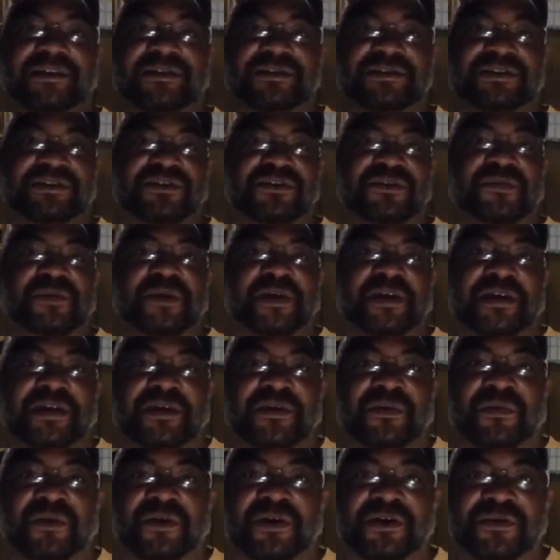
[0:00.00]
YouTube.
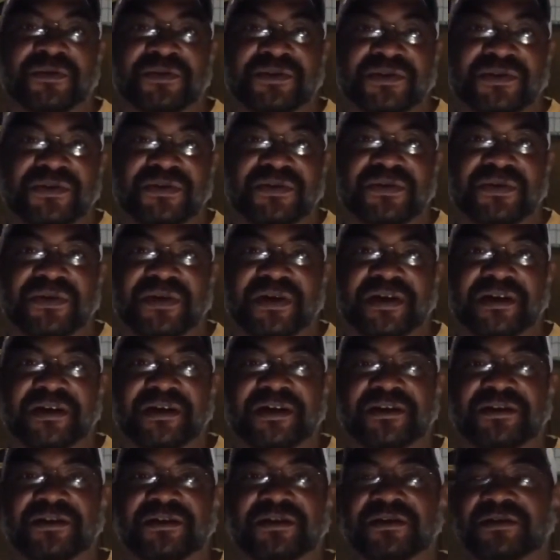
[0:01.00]
Welcome to
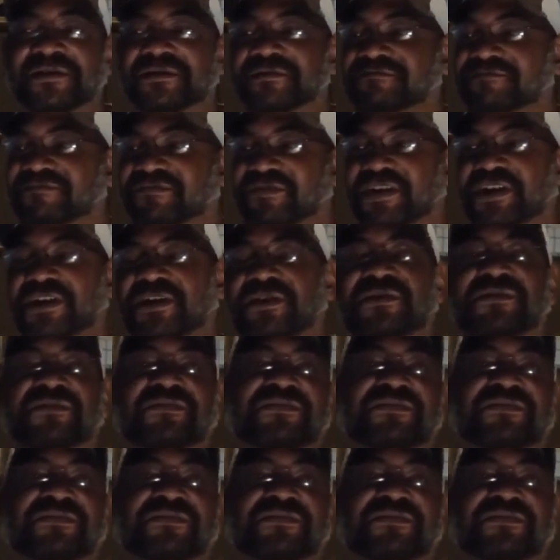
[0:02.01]
another video